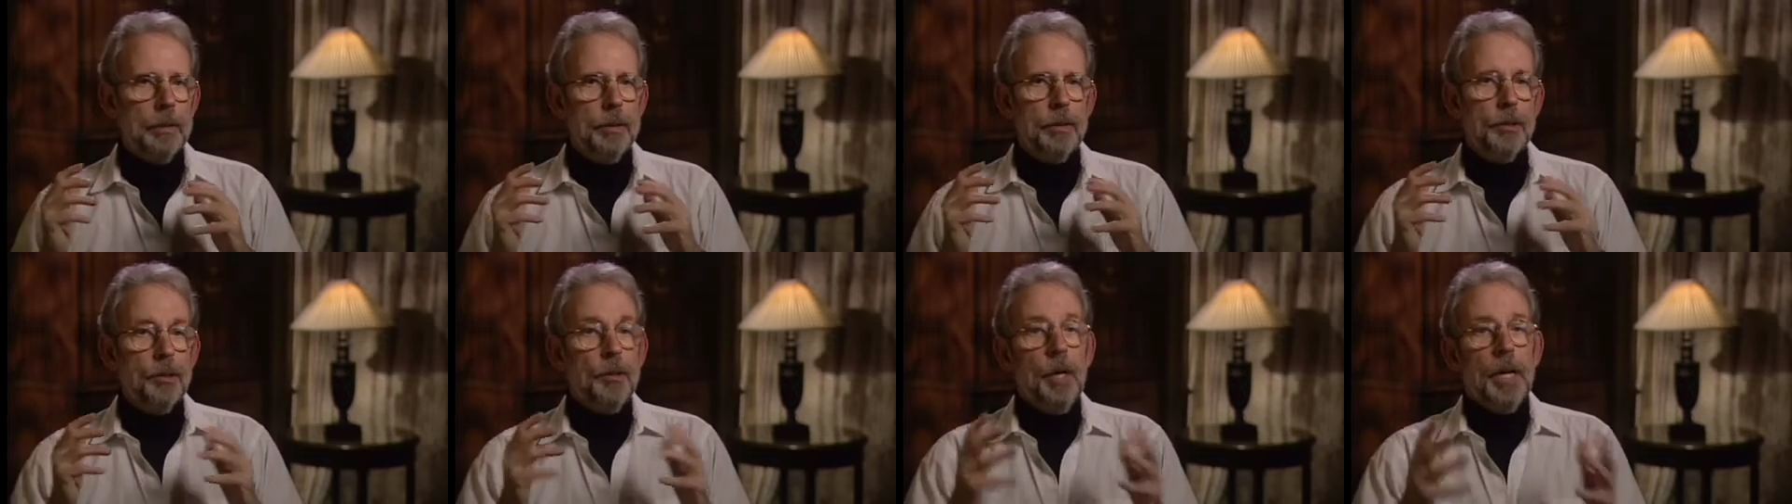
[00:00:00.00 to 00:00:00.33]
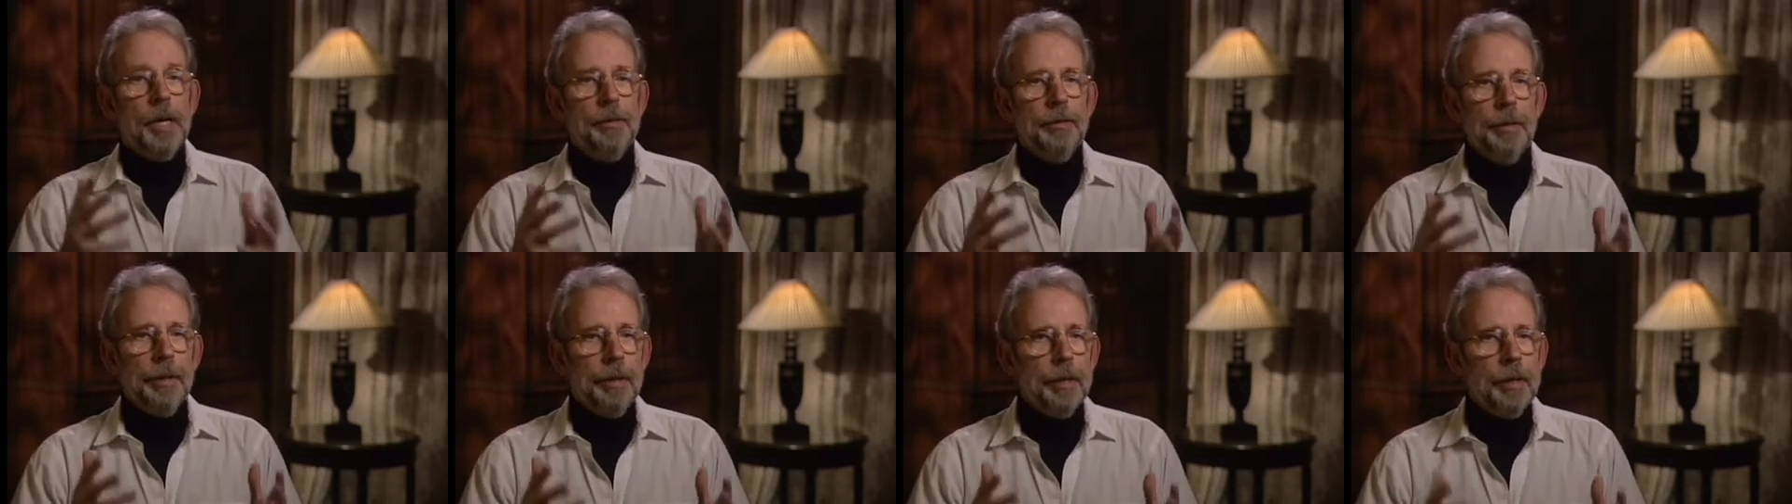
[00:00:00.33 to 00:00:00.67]

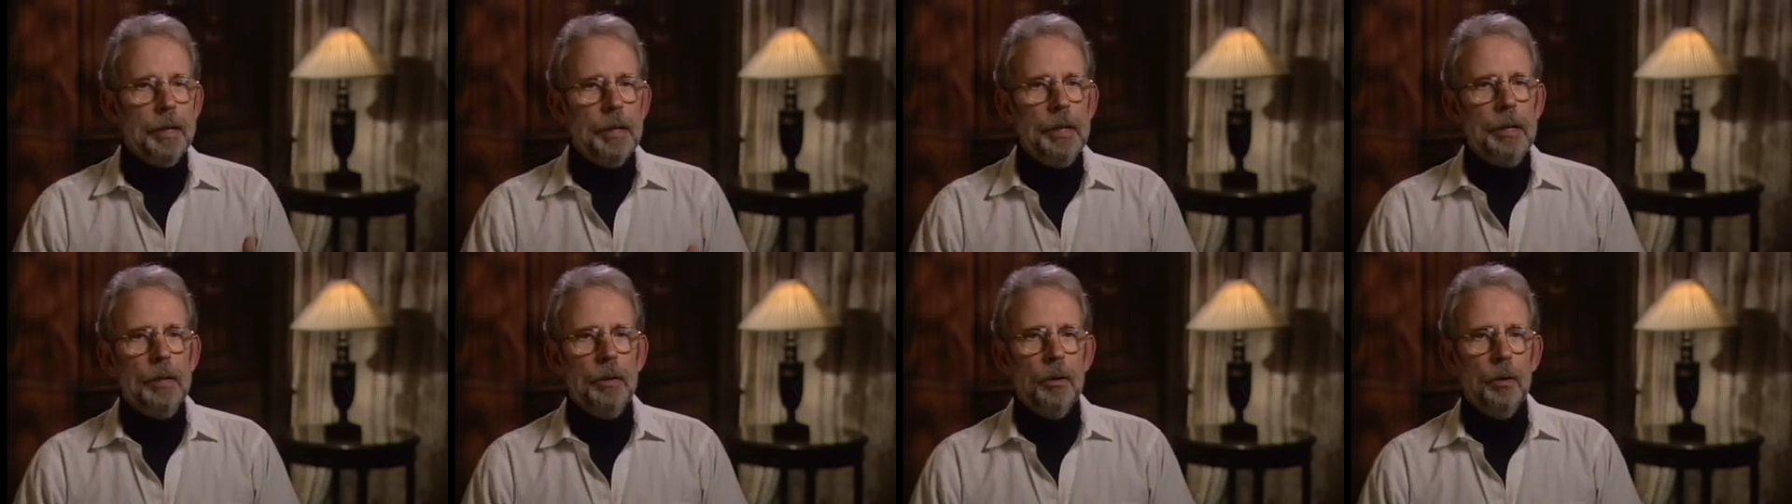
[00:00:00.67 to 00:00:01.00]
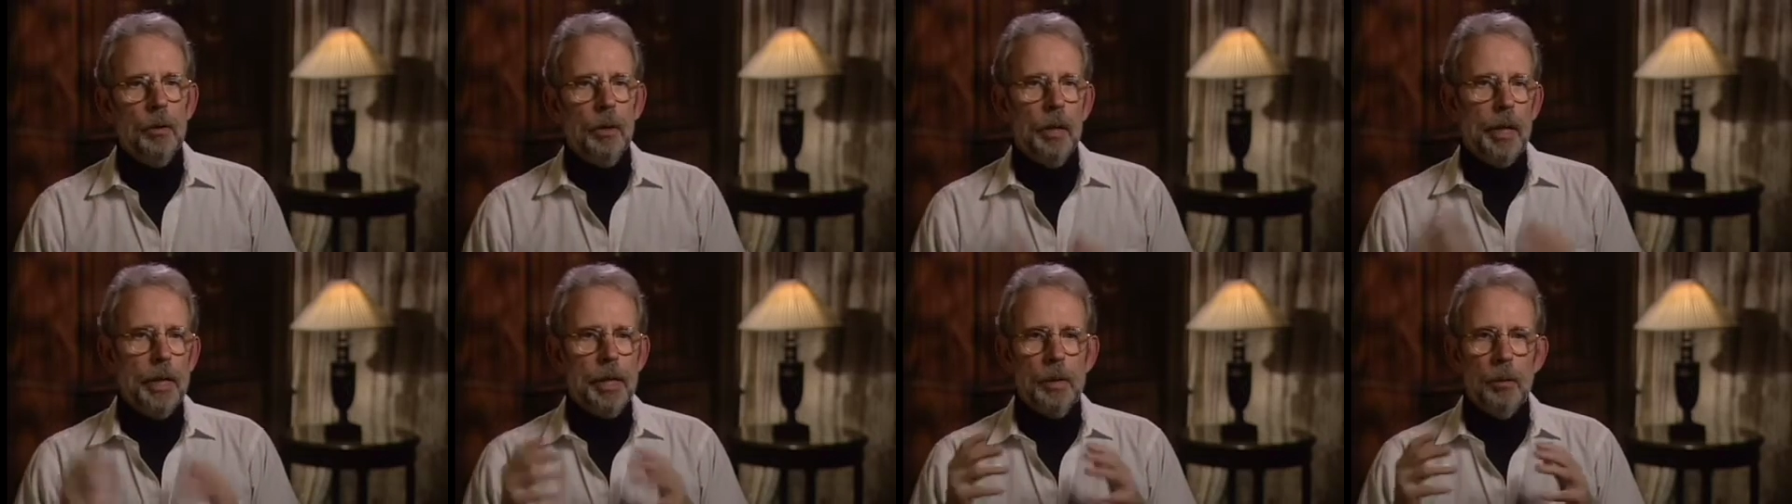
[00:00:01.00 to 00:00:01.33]
traffic
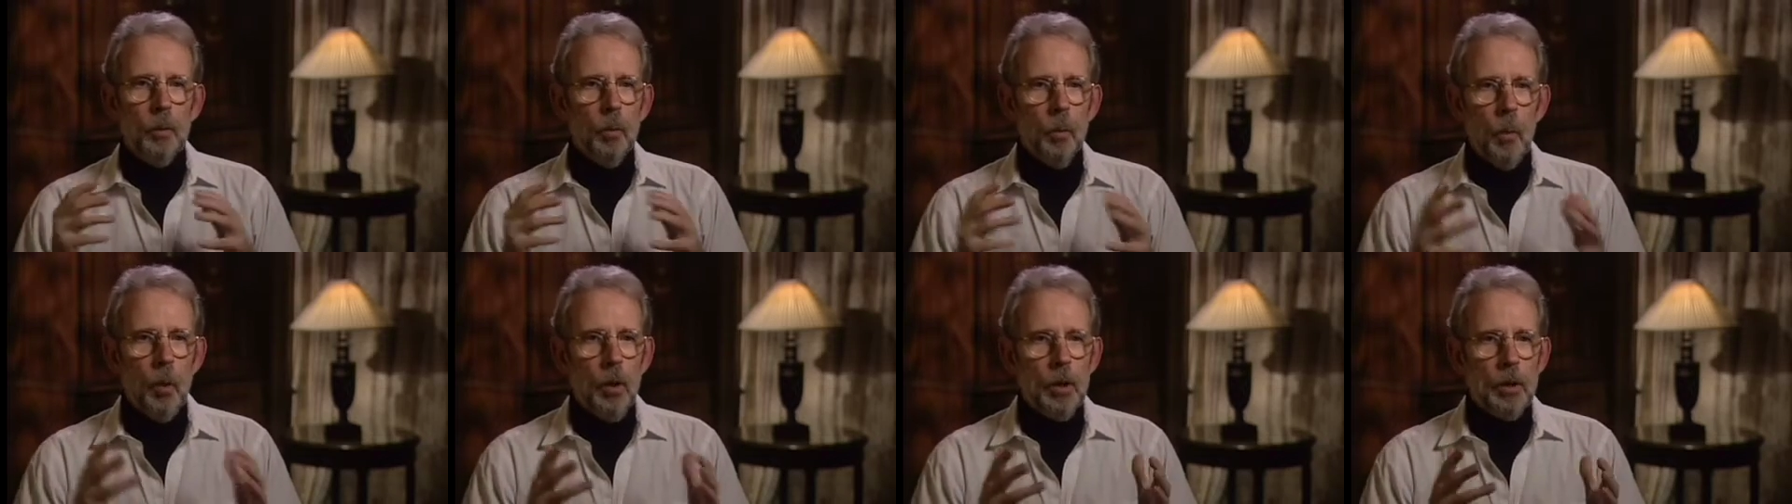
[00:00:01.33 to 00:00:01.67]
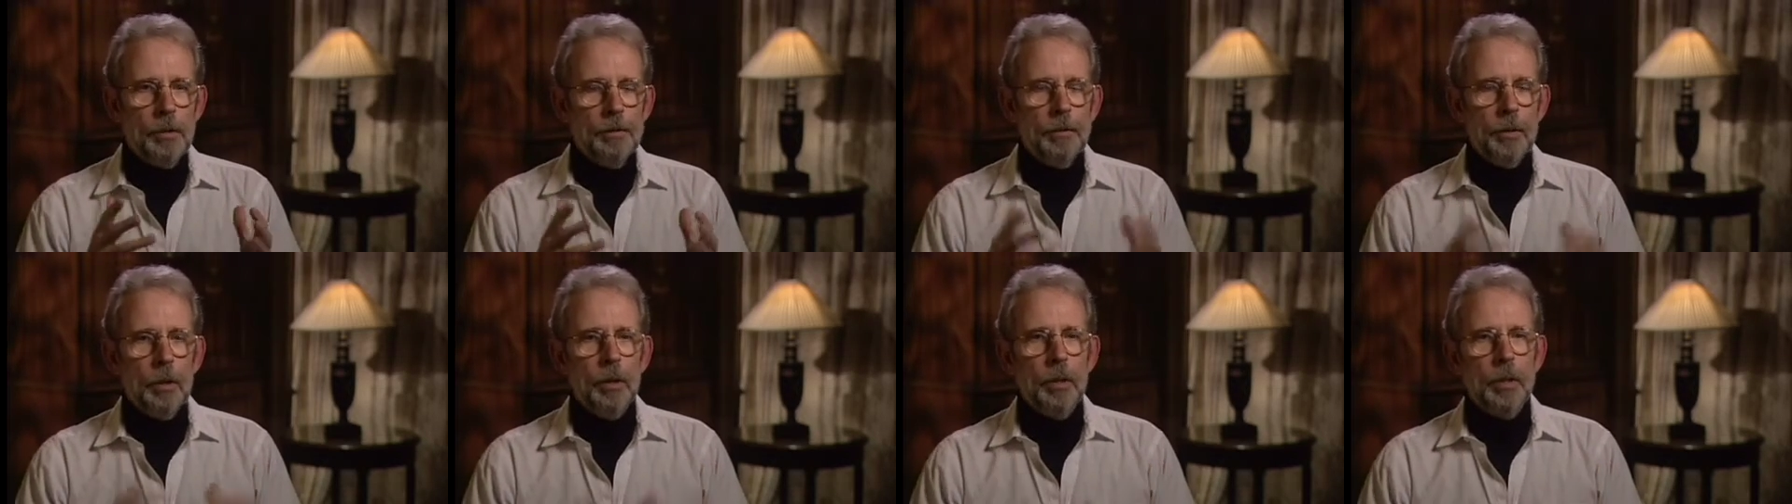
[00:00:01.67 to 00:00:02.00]
or like
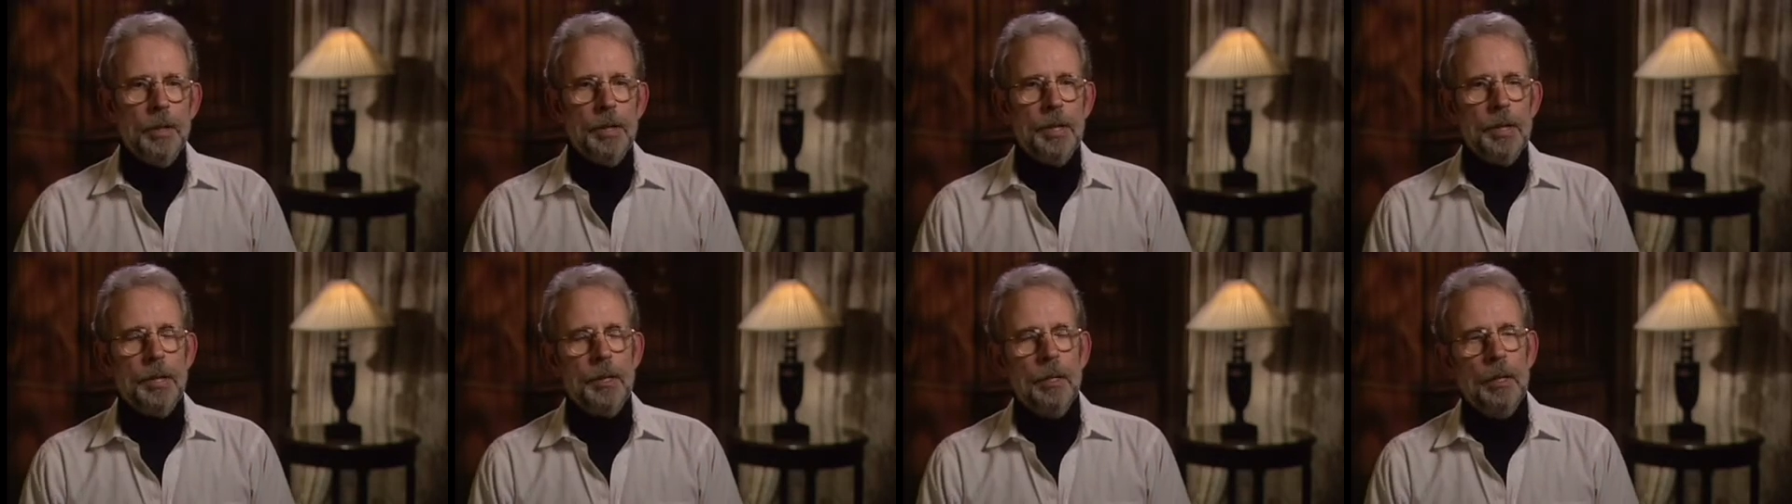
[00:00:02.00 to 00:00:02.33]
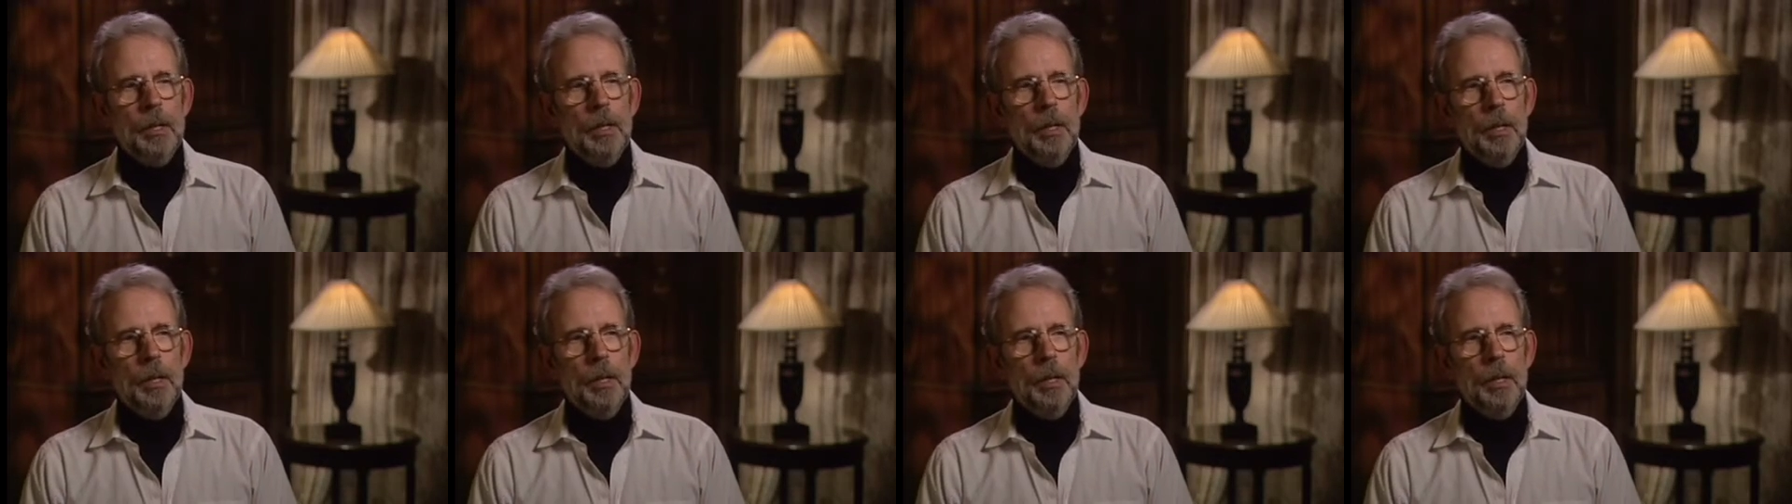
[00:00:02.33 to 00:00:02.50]
waterfalls,